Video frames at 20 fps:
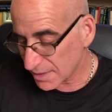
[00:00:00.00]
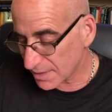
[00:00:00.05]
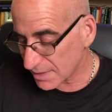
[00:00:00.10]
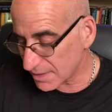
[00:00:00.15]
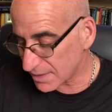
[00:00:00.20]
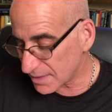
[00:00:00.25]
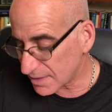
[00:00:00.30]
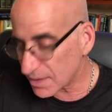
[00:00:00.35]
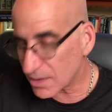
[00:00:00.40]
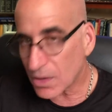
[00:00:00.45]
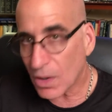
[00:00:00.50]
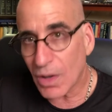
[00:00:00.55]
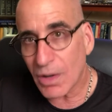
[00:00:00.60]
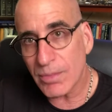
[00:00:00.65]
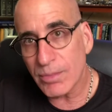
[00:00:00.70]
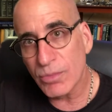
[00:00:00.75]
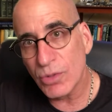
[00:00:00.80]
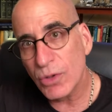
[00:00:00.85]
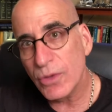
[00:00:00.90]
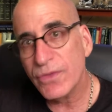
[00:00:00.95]
it all
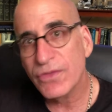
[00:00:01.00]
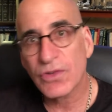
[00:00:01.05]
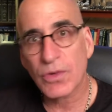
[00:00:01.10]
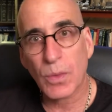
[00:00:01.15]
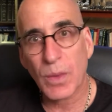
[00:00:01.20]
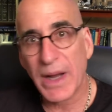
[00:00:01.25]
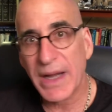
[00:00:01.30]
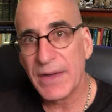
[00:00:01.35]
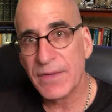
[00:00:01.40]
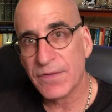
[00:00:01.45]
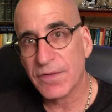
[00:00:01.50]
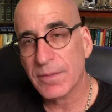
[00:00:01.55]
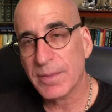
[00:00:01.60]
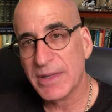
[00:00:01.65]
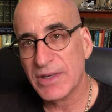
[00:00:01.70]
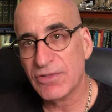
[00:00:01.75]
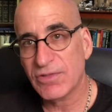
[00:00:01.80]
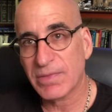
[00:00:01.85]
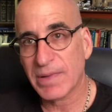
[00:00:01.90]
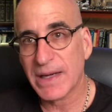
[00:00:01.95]
moves away from
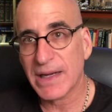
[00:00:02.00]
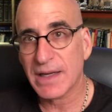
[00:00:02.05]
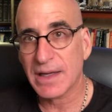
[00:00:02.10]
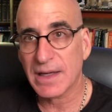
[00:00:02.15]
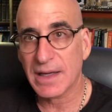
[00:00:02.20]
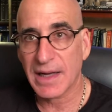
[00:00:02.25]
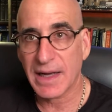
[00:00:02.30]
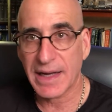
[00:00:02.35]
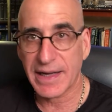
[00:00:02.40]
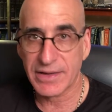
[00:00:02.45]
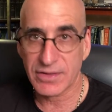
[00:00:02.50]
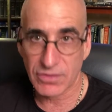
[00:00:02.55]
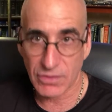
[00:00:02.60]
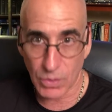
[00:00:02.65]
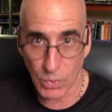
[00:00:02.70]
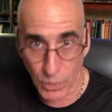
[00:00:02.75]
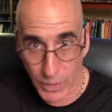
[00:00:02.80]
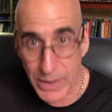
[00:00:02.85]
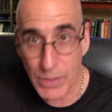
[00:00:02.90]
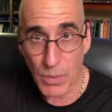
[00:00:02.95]
Israel, and
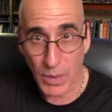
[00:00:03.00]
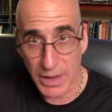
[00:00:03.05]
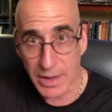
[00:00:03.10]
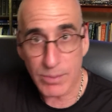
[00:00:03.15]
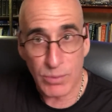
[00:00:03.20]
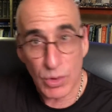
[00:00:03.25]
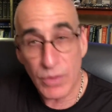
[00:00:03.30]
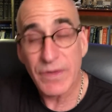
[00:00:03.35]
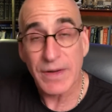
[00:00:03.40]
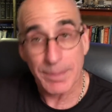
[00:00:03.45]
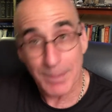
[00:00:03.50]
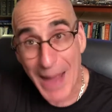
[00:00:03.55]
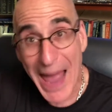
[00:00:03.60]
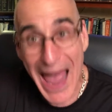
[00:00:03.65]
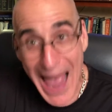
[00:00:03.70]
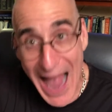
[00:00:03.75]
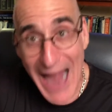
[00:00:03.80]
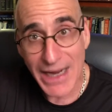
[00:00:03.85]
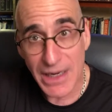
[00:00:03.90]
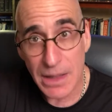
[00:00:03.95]
we want to move it
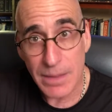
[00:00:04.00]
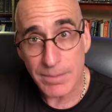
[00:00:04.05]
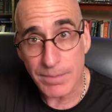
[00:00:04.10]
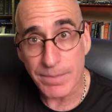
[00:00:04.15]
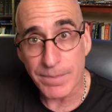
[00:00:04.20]
back.